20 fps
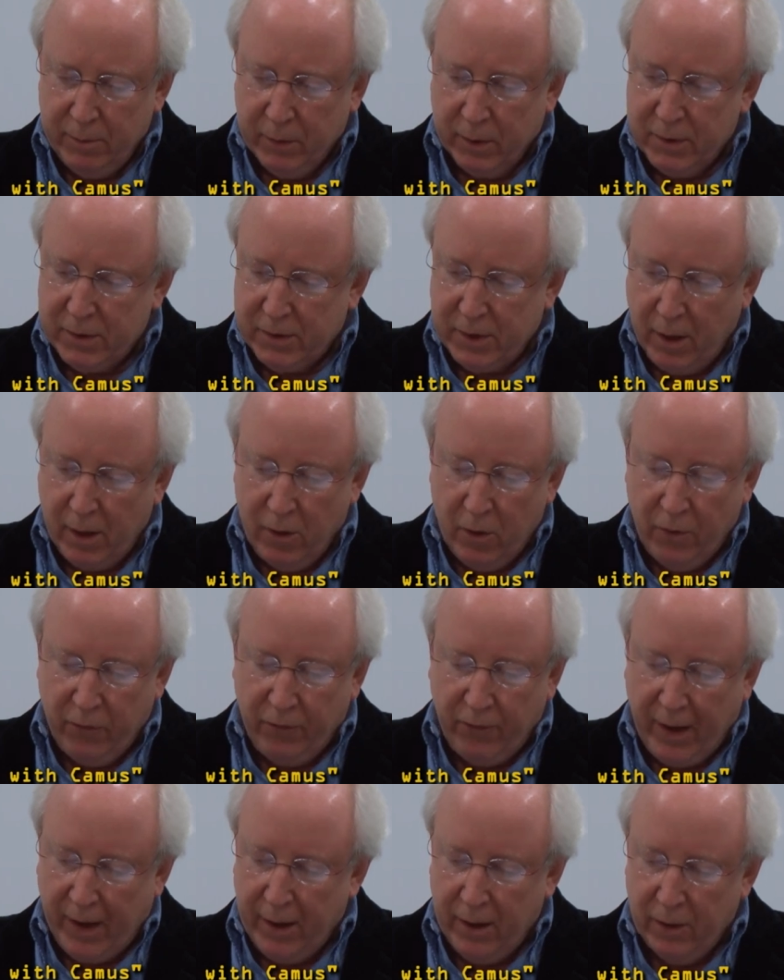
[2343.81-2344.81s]
Mursault
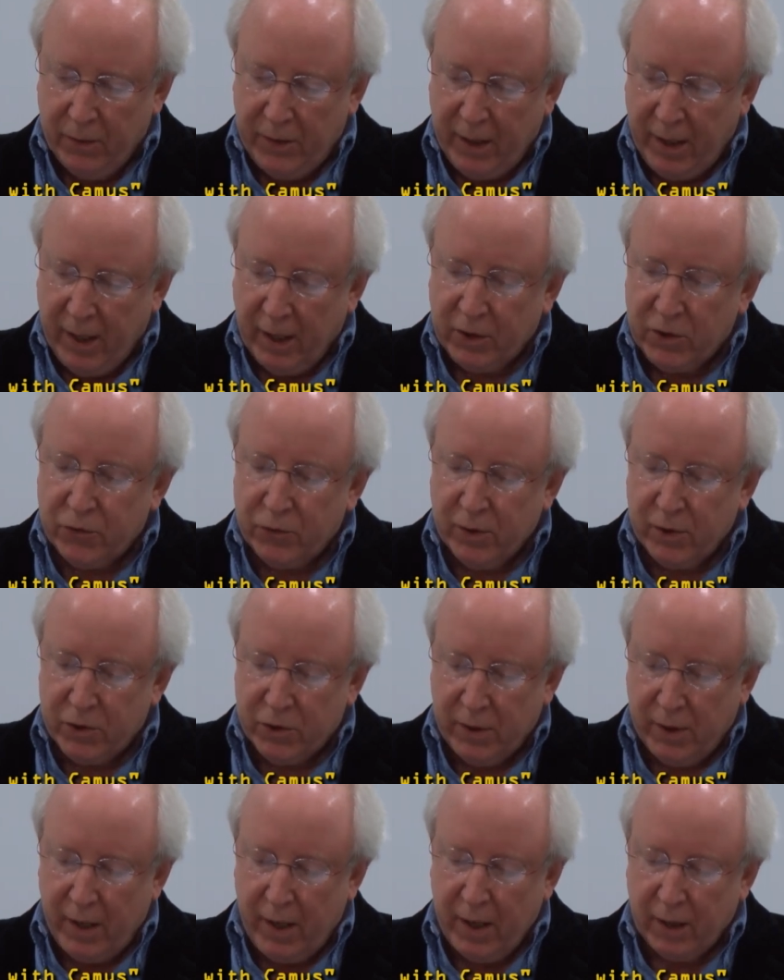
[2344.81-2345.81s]
fire the extra,
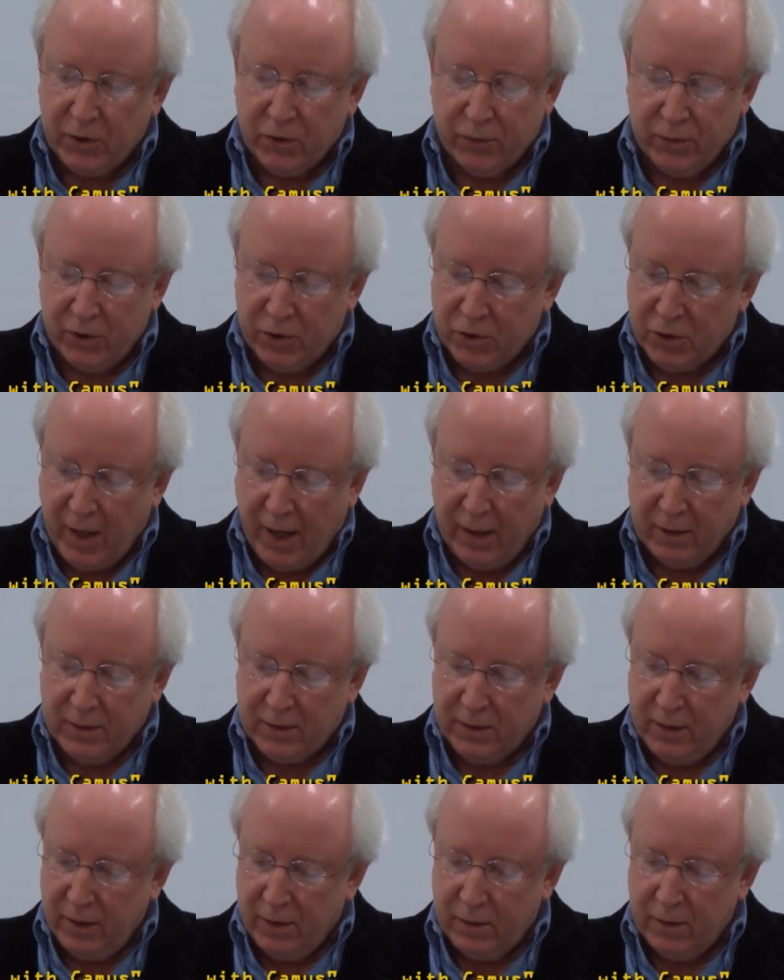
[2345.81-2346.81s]
sh extra
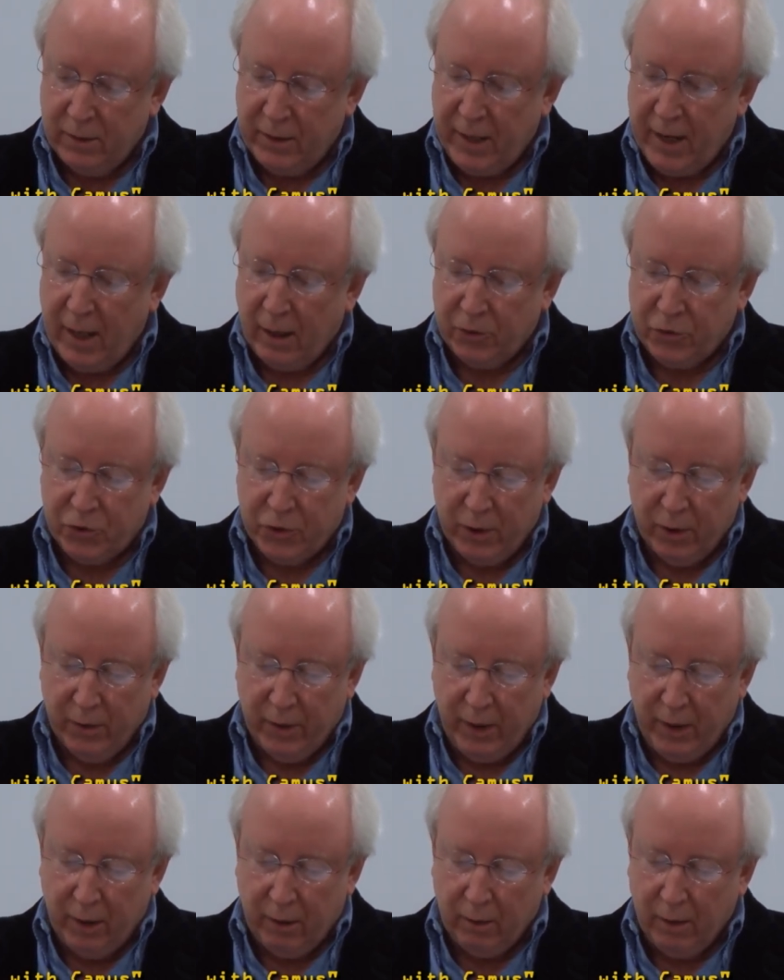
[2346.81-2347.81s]
shots into the
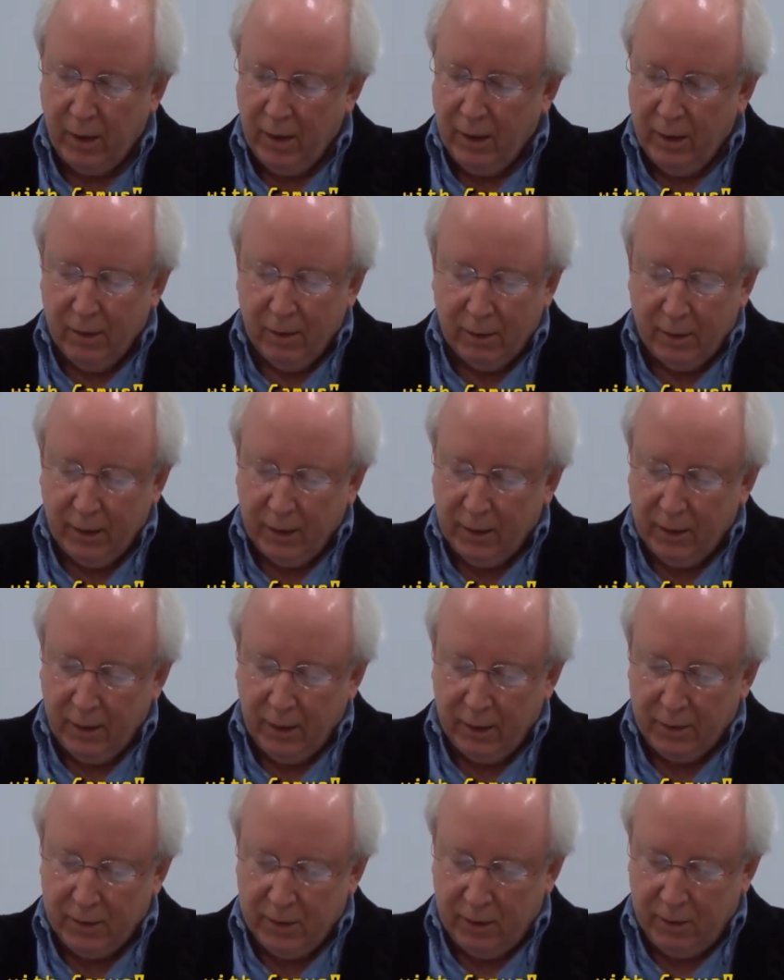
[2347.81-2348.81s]
Algerian, thinking
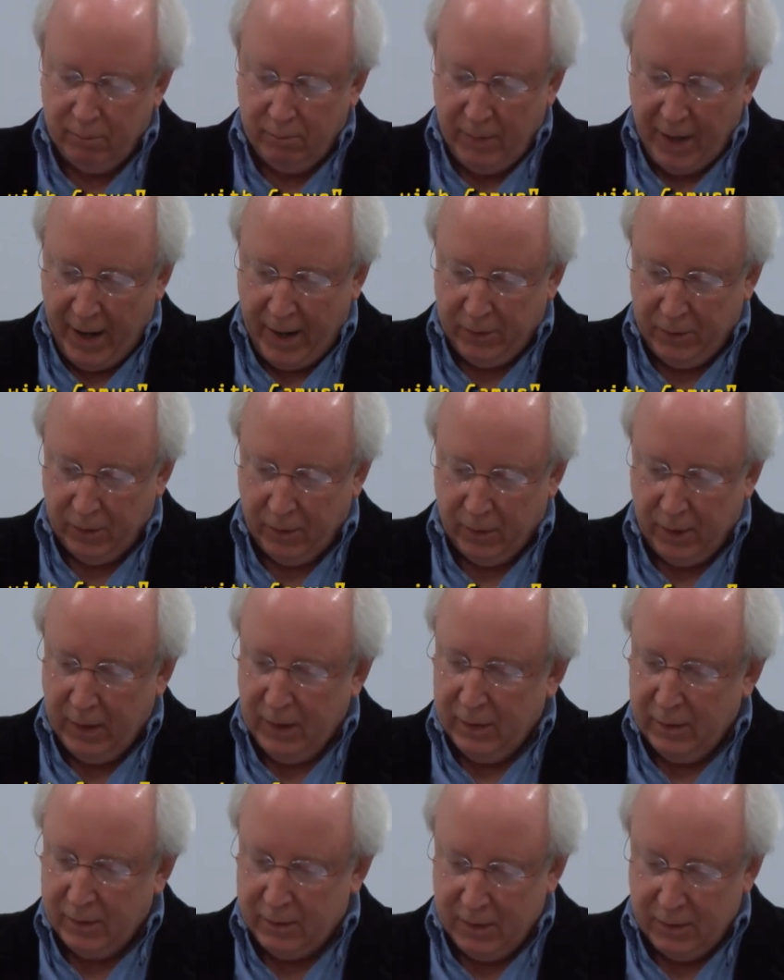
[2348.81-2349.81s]
it didn't matter
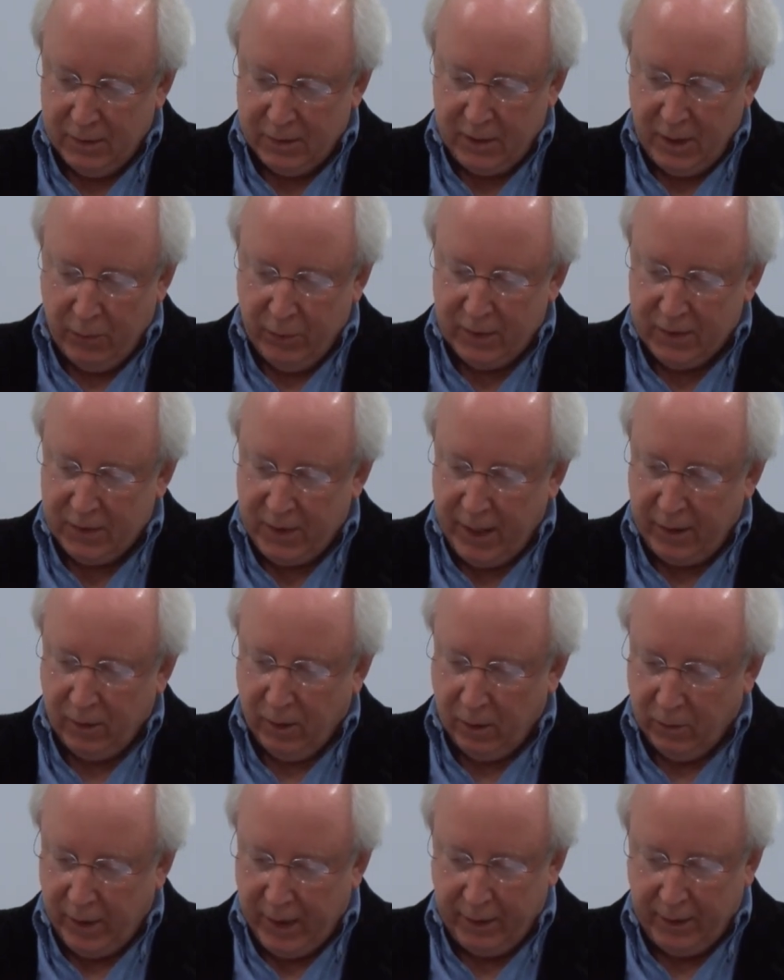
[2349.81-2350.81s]
since he was dead
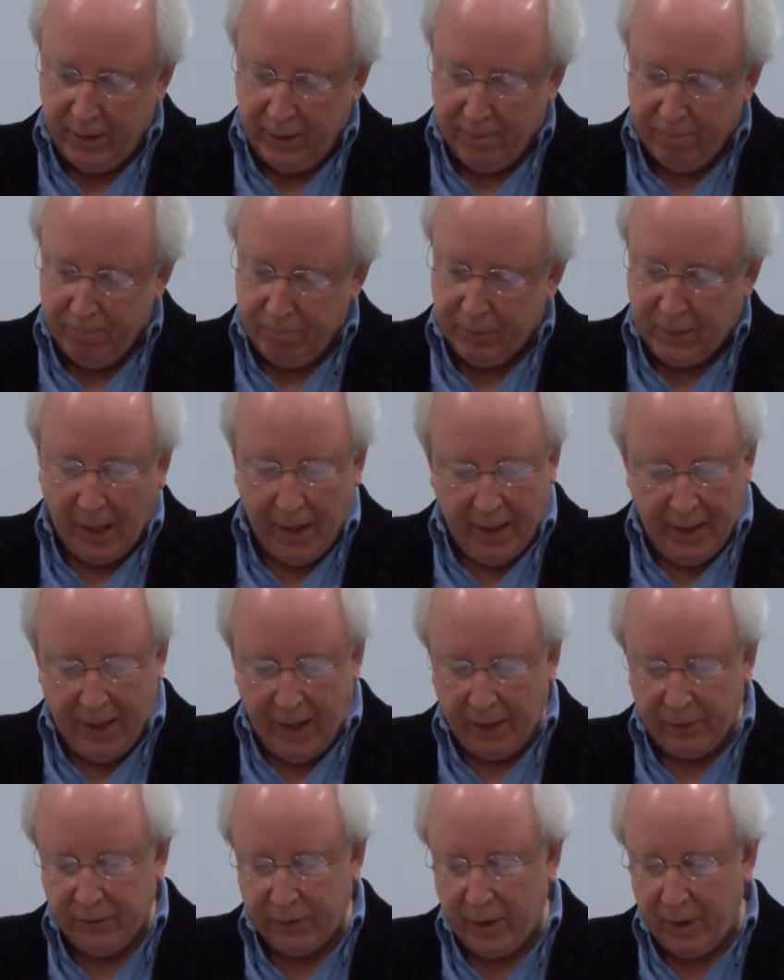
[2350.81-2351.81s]
already? I
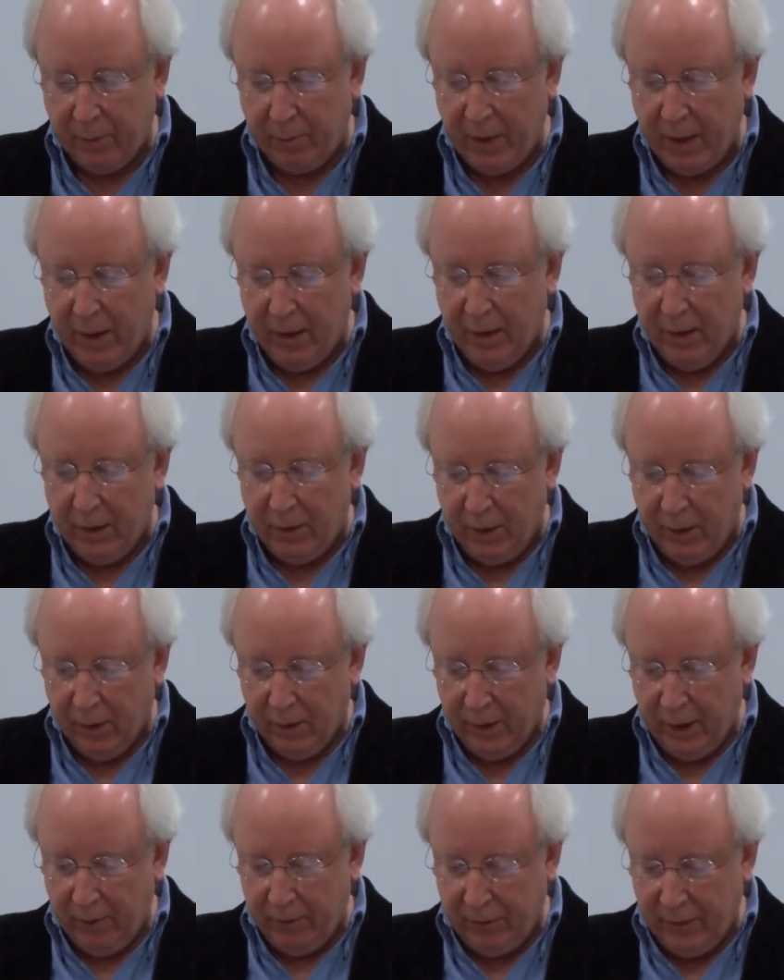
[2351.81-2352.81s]
ask him,
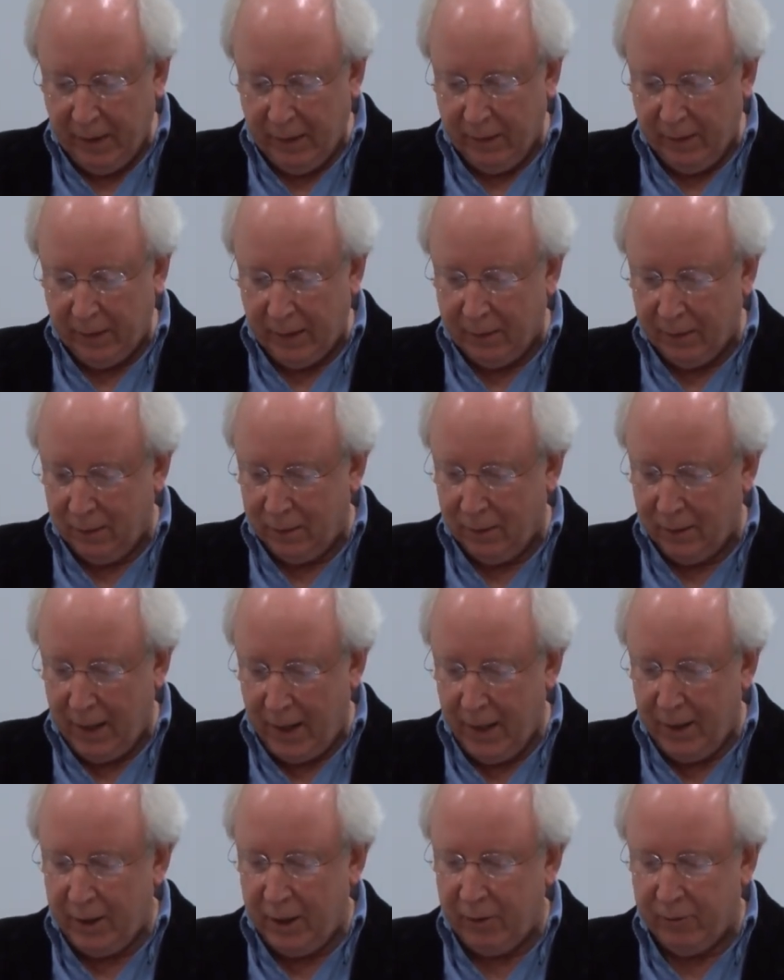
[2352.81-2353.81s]
nearly feeling a little
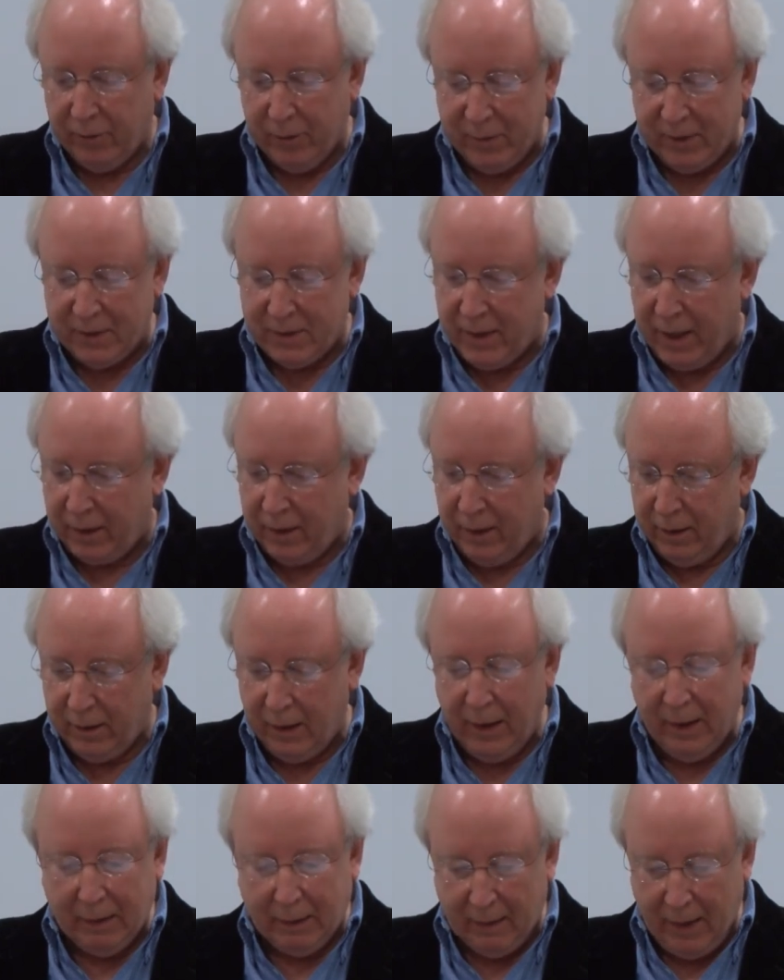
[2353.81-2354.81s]
heady from a second
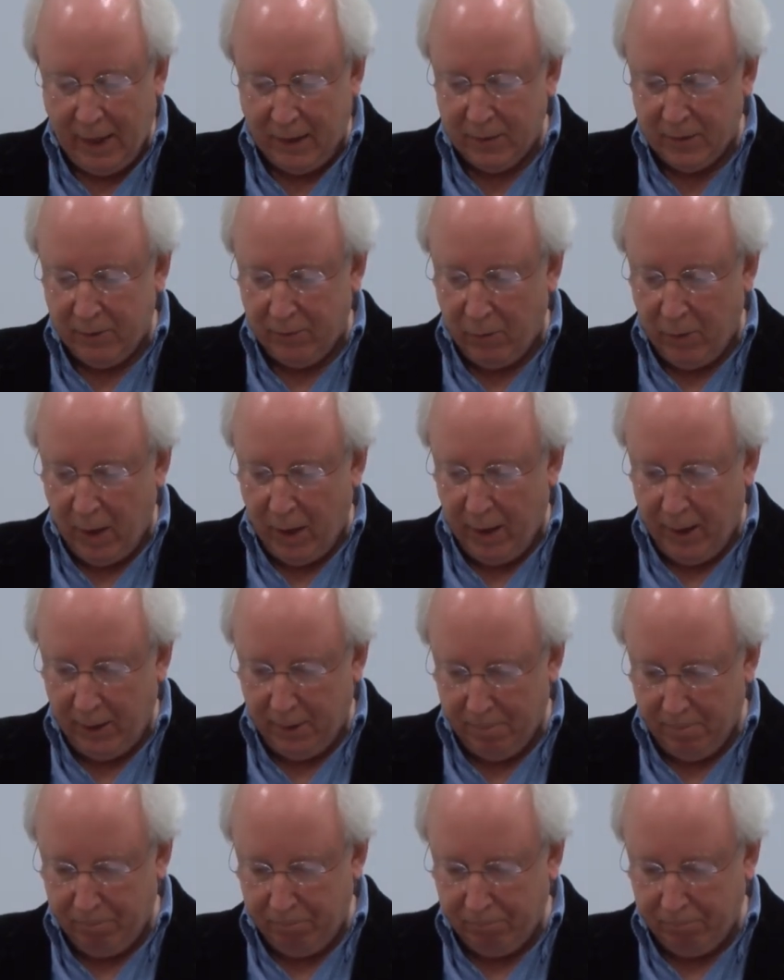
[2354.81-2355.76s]
glass of wine.